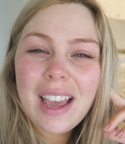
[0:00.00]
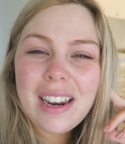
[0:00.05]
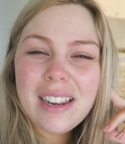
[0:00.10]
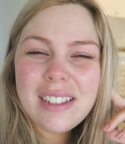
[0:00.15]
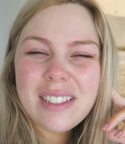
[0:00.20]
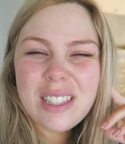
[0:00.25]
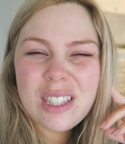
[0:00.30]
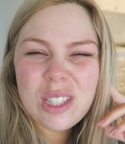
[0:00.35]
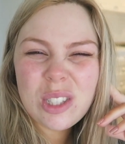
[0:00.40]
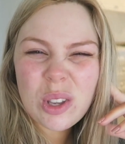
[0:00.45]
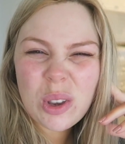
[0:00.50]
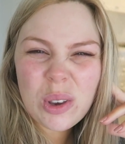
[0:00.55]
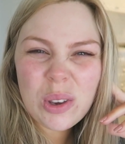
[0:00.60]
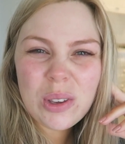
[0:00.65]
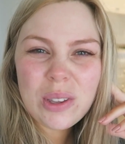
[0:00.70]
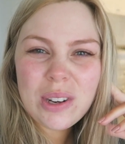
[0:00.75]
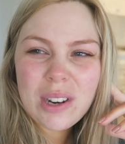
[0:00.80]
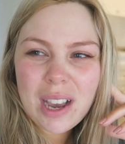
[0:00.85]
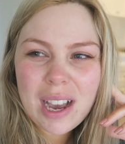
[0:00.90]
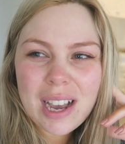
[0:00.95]
And it's
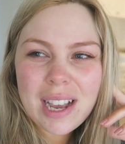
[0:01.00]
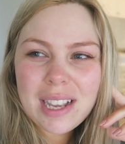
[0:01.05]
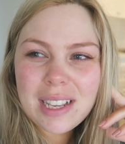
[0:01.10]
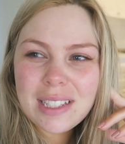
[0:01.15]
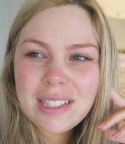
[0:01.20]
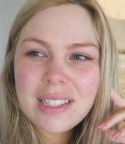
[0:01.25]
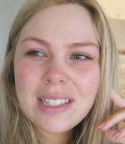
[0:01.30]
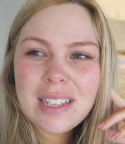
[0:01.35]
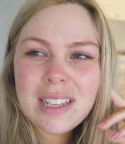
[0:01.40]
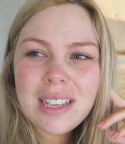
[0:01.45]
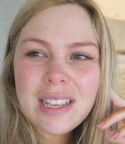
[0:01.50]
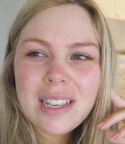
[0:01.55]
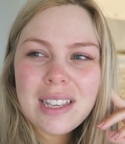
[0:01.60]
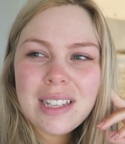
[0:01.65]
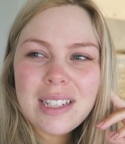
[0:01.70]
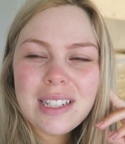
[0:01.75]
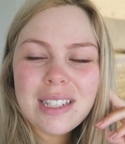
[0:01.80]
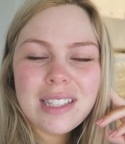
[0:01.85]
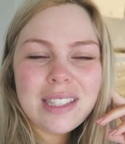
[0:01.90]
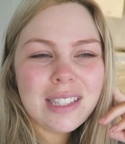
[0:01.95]
so nice
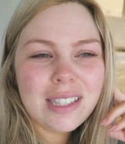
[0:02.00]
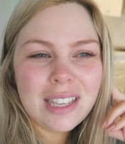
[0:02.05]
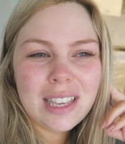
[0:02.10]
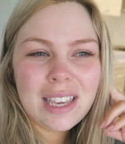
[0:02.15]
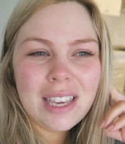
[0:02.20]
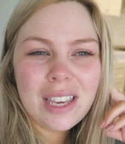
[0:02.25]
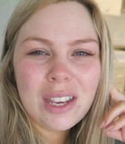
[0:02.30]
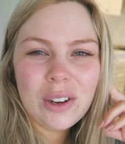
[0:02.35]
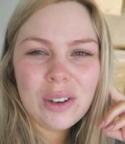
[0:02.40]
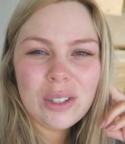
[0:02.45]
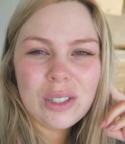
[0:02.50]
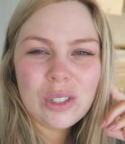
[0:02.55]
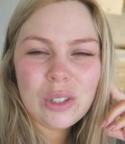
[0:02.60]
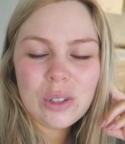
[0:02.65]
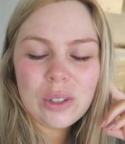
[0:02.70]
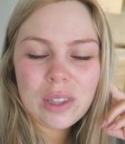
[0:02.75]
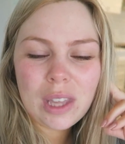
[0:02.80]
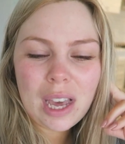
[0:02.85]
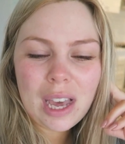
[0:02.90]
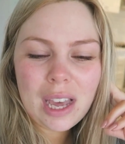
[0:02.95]
to sit here and do